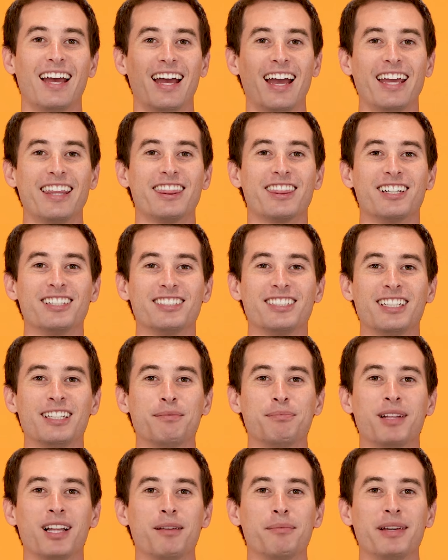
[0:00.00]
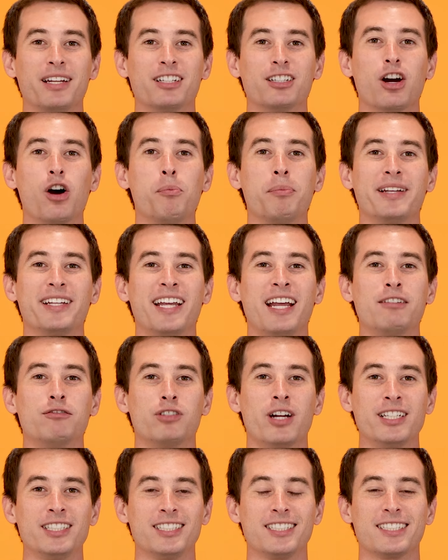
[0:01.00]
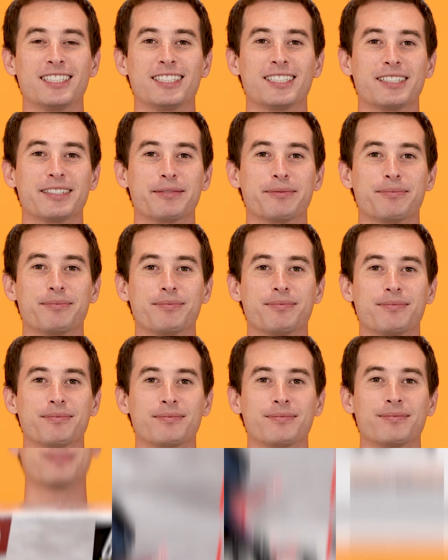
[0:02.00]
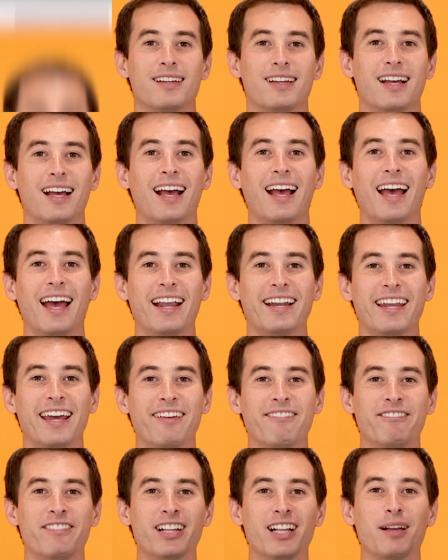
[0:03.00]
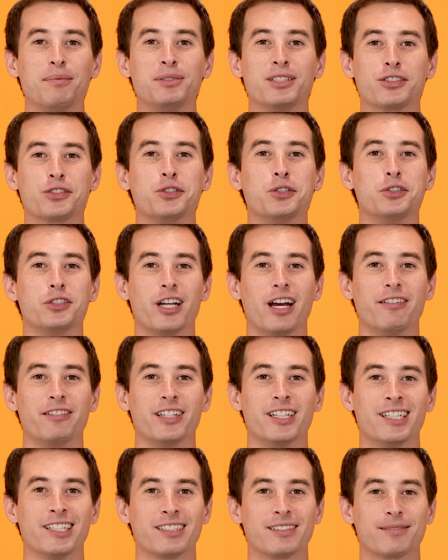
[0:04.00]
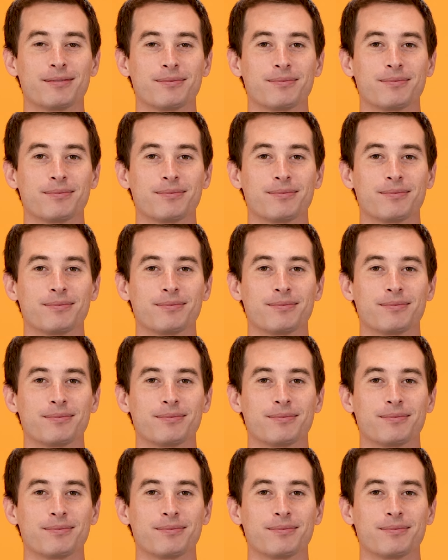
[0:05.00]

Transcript: a 13mm open-end wrench, and a Phillips screwdriver.